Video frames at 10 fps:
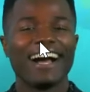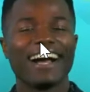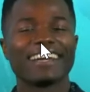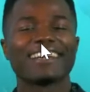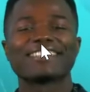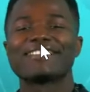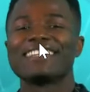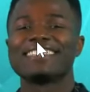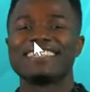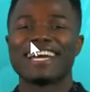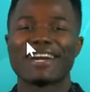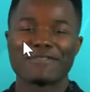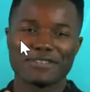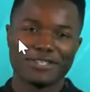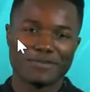Uh, here's question
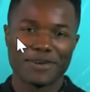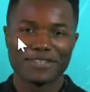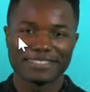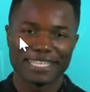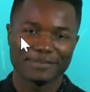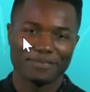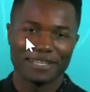nine, worth two bonus